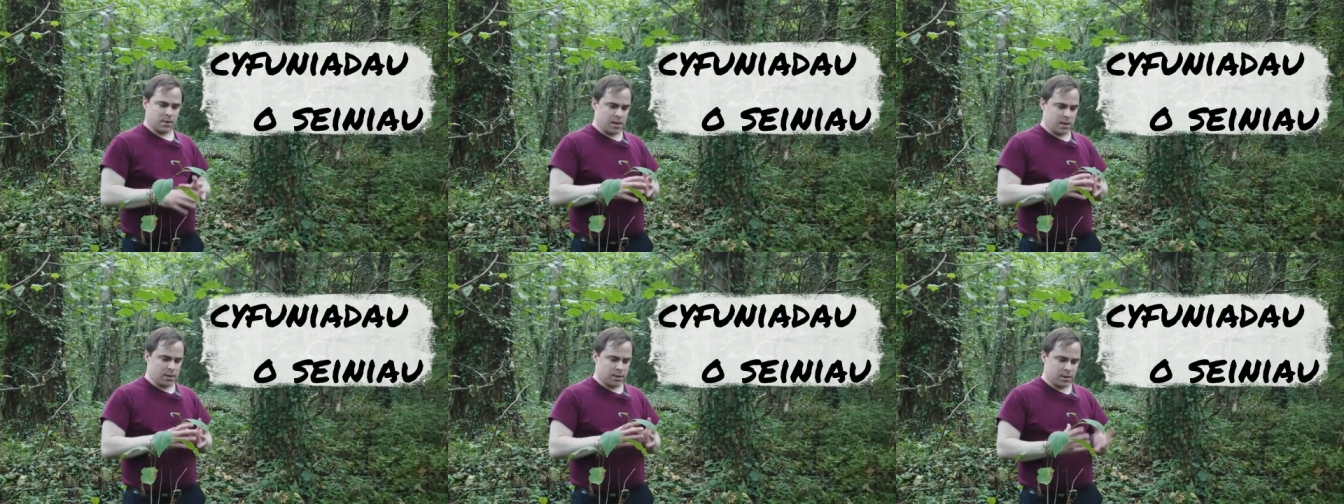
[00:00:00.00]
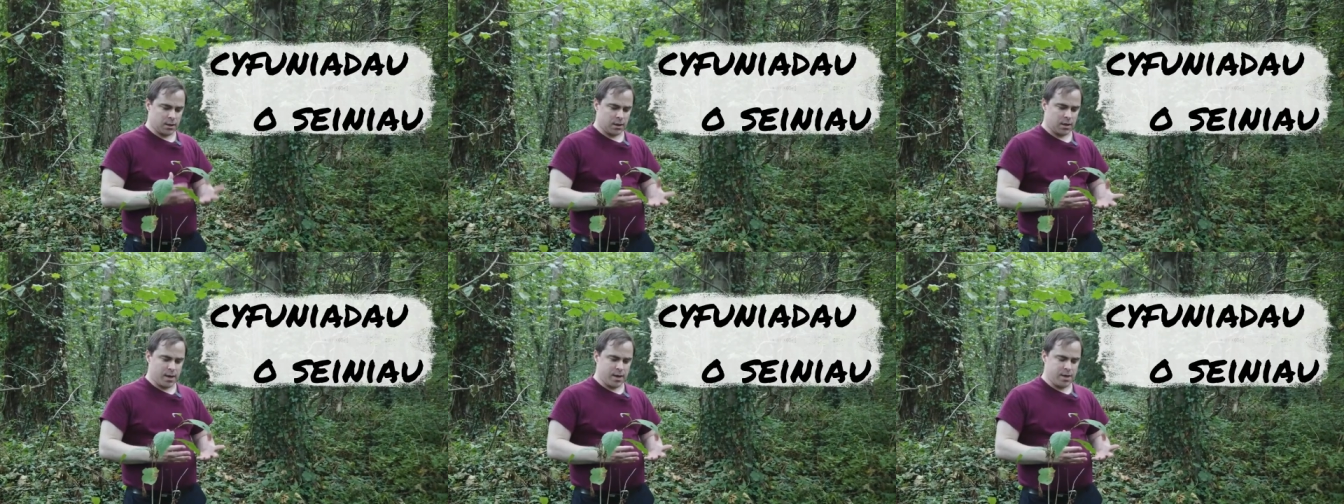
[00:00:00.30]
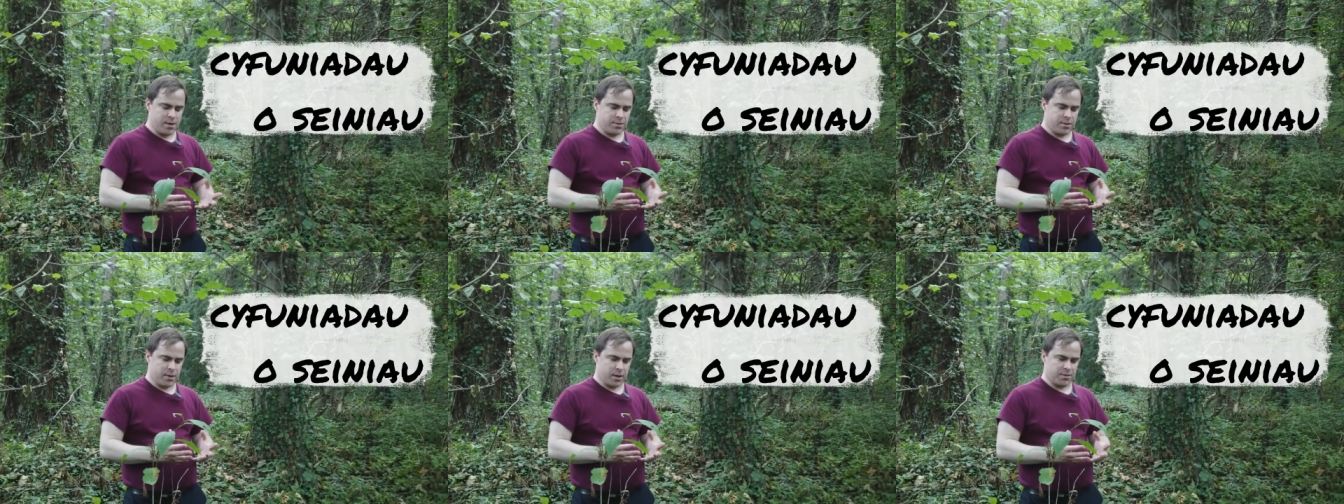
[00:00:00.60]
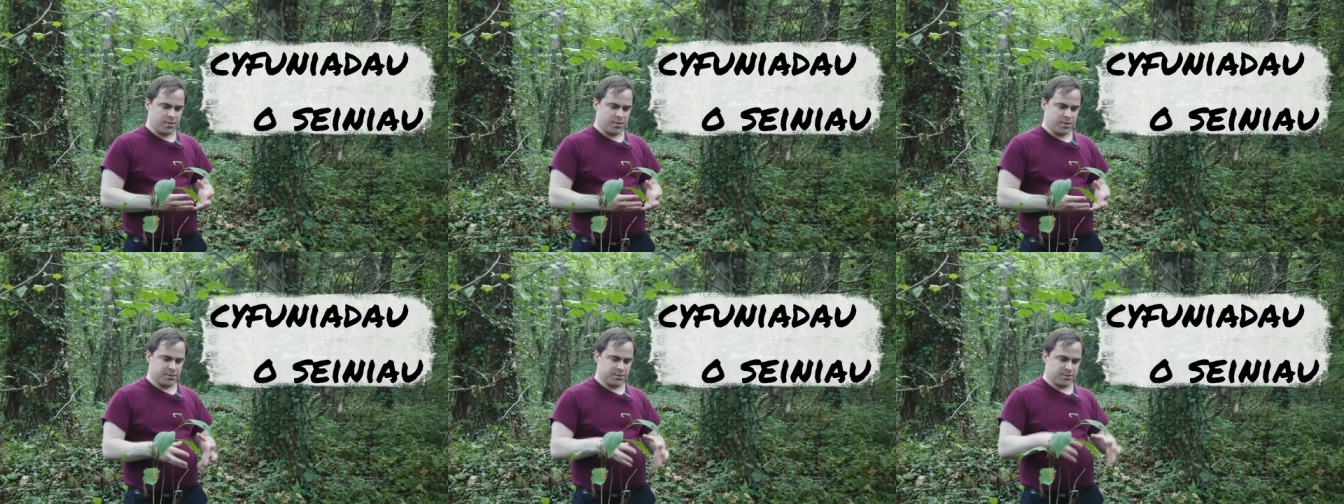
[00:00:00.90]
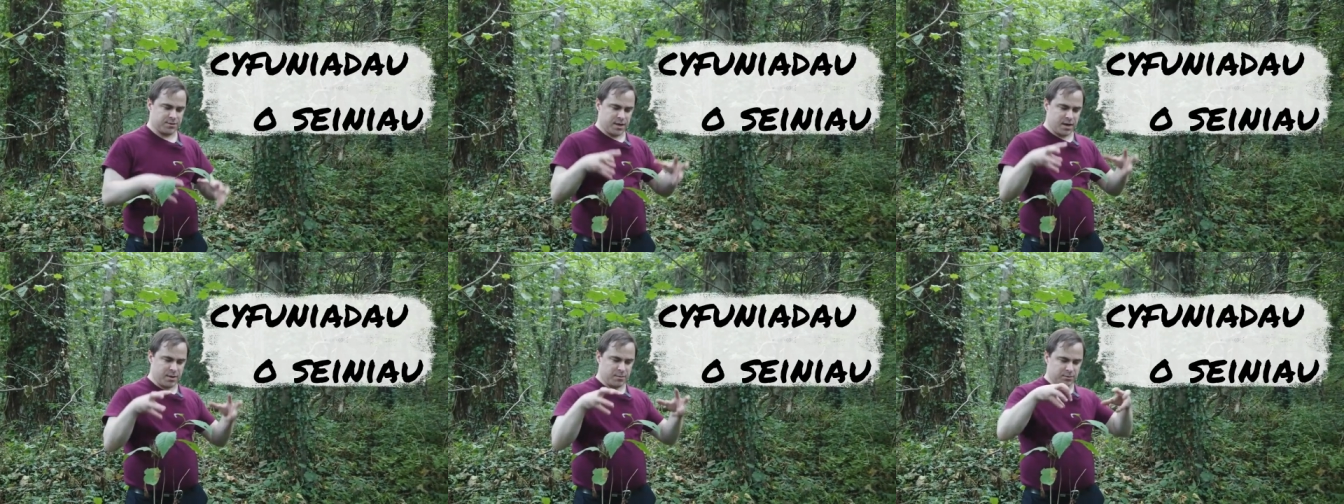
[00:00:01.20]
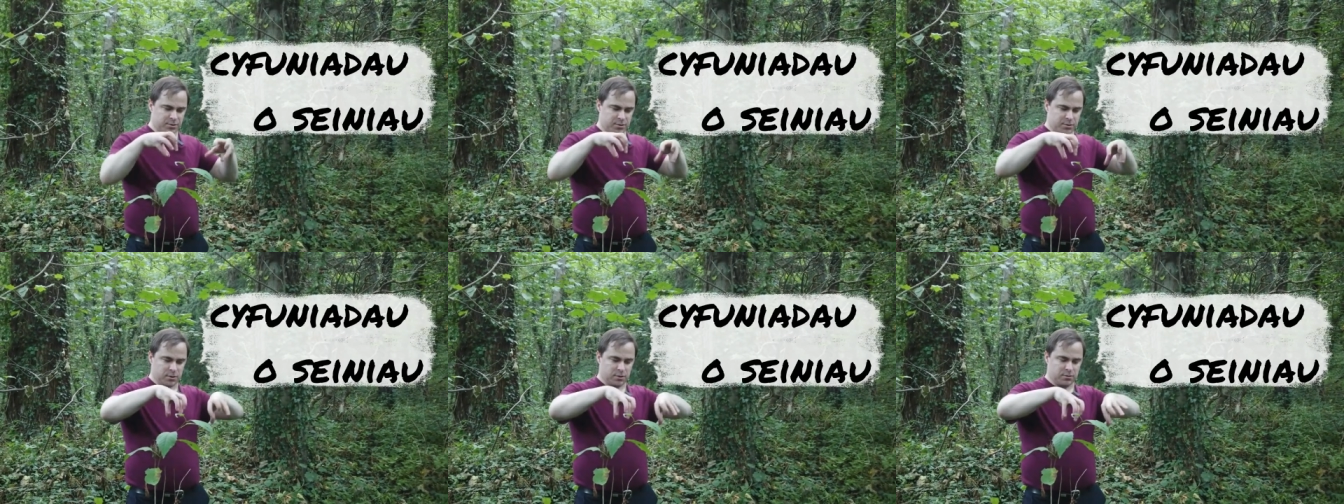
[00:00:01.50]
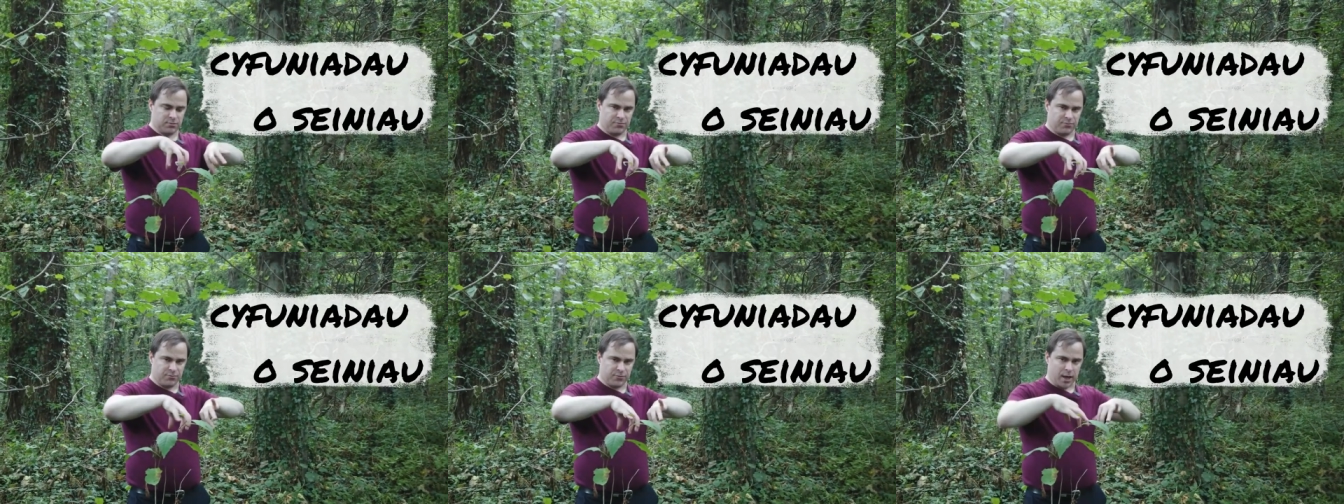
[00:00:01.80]
And I like that, that it's able to
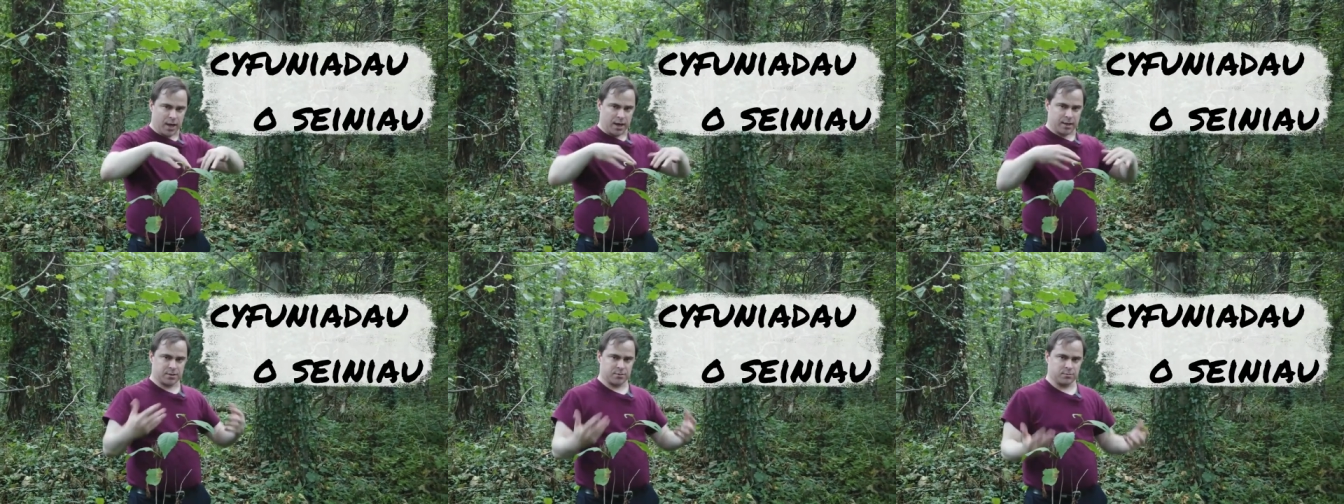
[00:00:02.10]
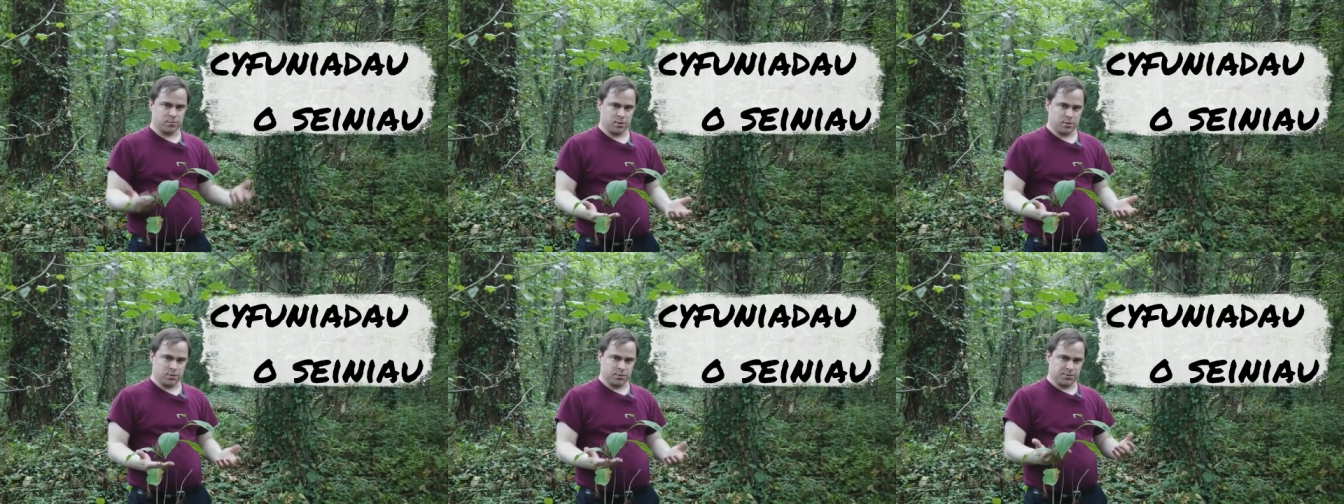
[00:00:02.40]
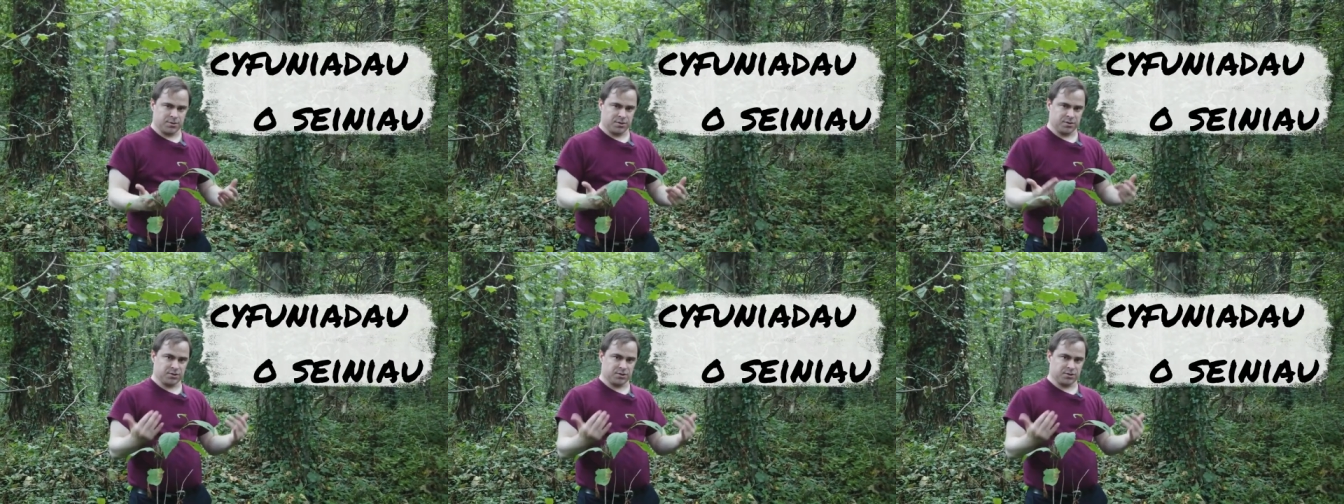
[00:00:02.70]
inflect words